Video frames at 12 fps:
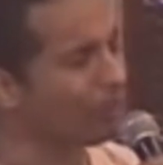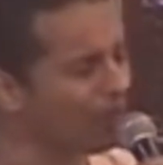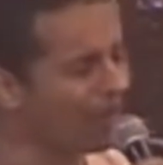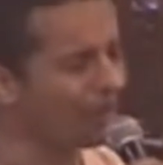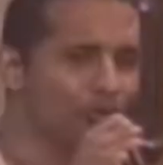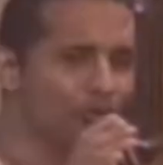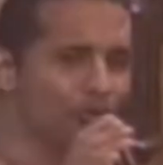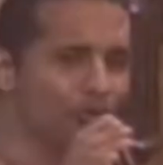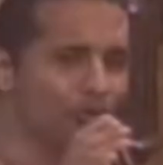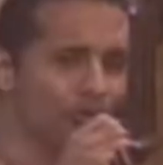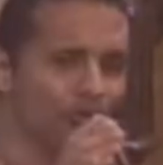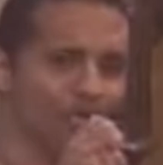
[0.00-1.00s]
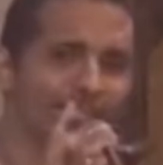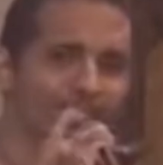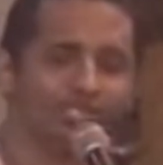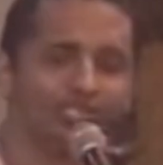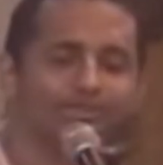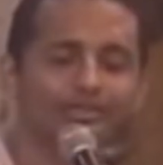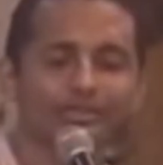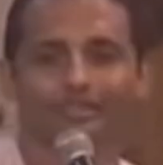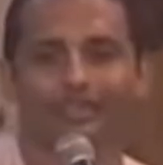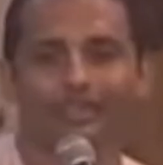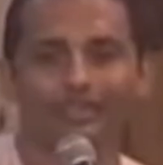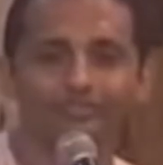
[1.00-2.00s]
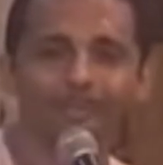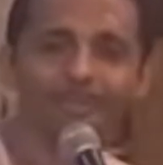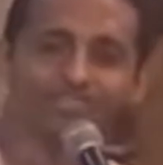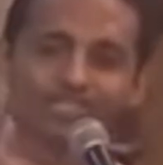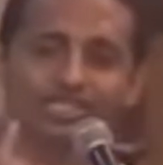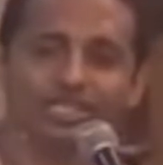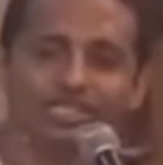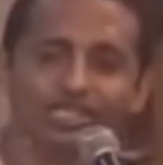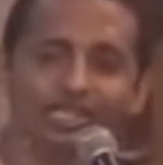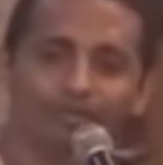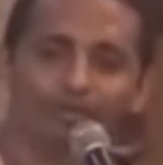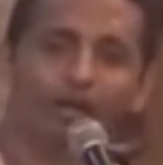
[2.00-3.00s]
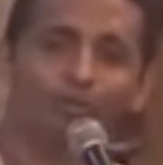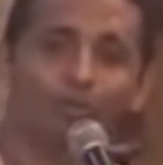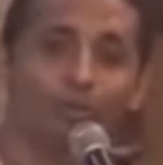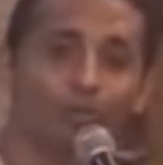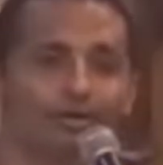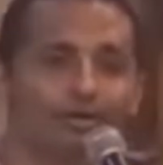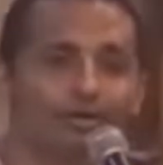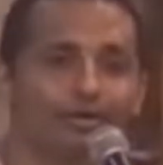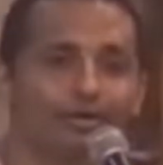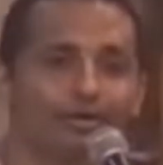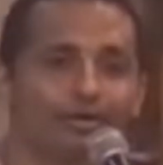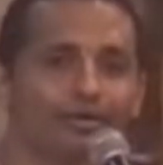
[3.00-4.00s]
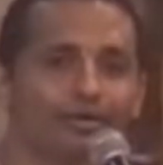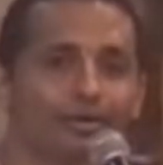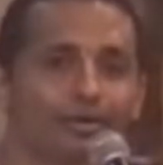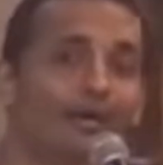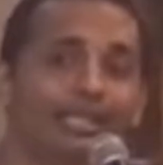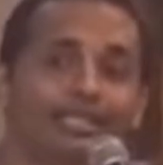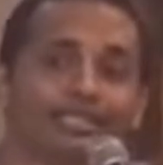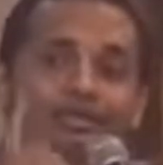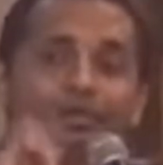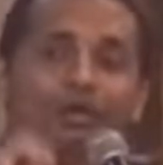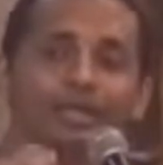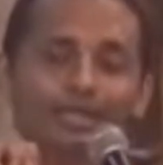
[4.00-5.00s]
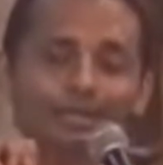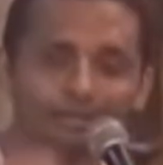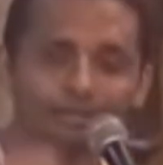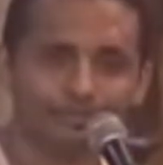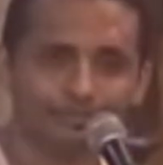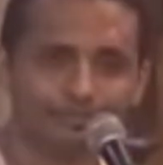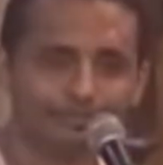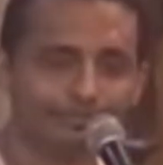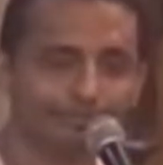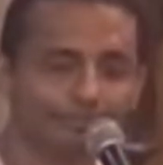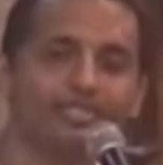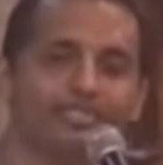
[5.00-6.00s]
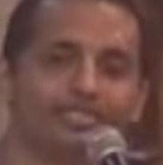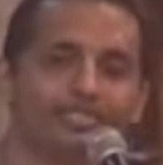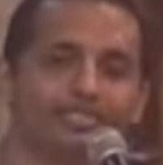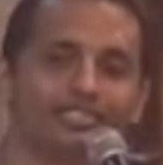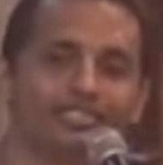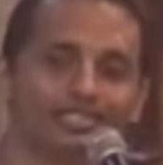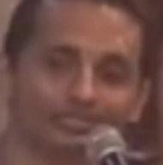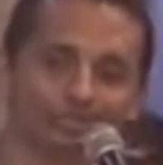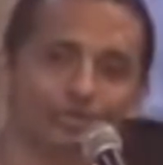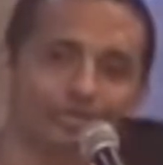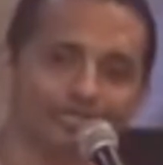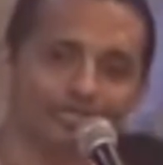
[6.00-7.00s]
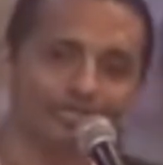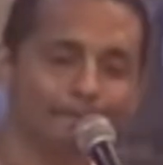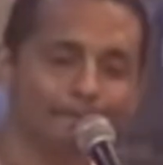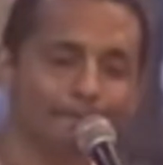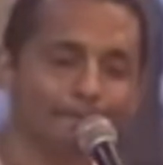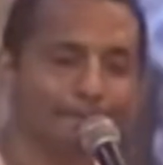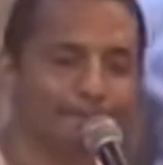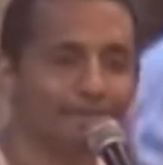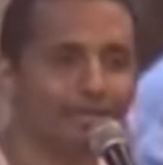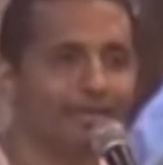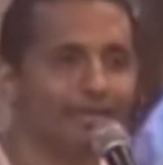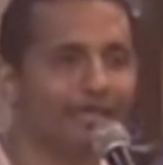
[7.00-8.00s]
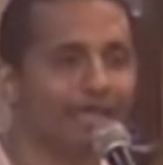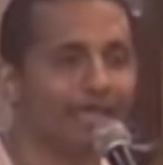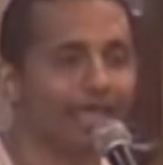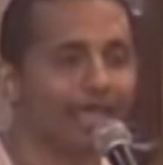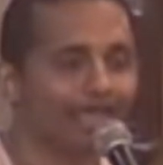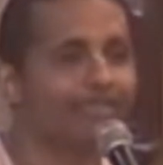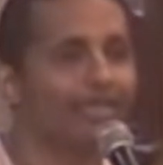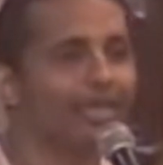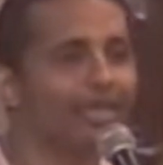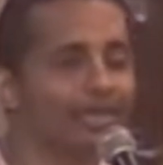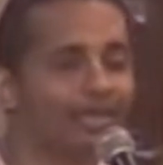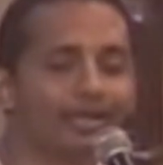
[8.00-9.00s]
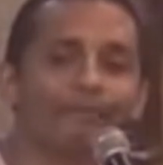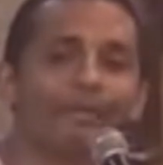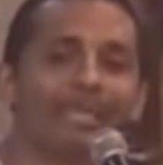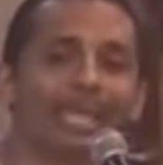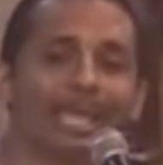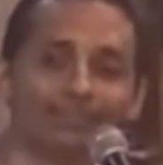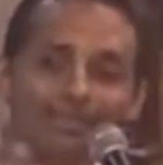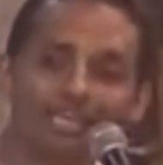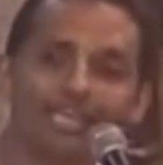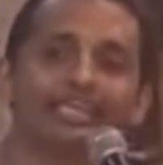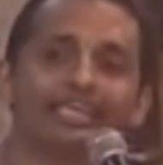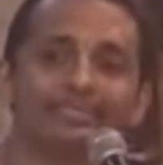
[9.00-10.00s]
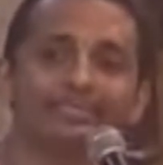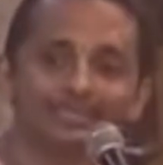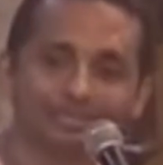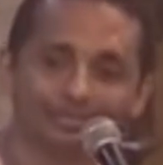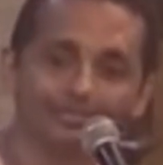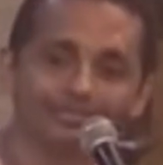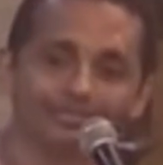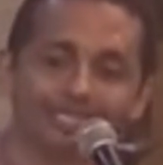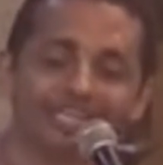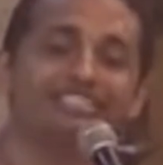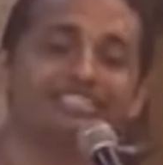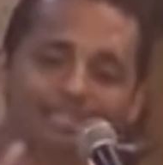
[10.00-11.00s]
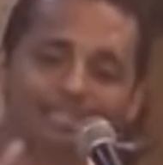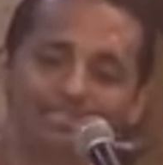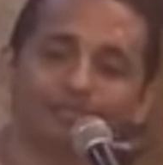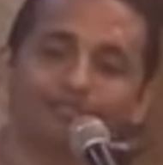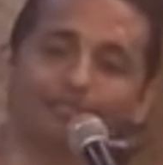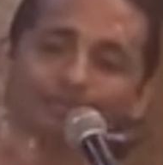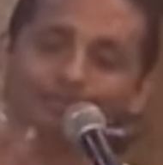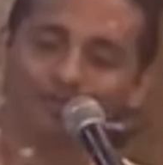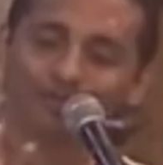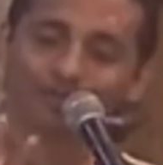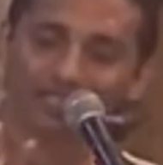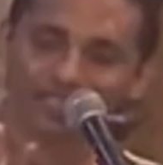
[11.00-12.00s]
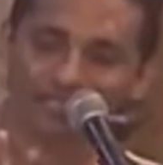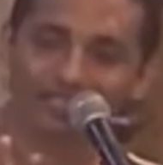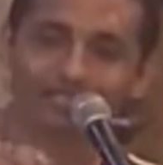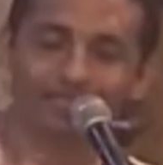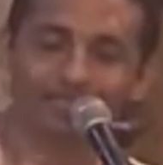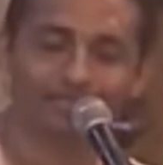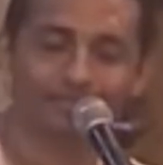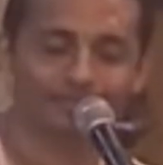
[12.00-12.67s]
one particular occasion where Sri Chaitanya Mahaprabhu went early in the morning with all his devotees and then began the kirtan inside the temple of Lord Jagannath.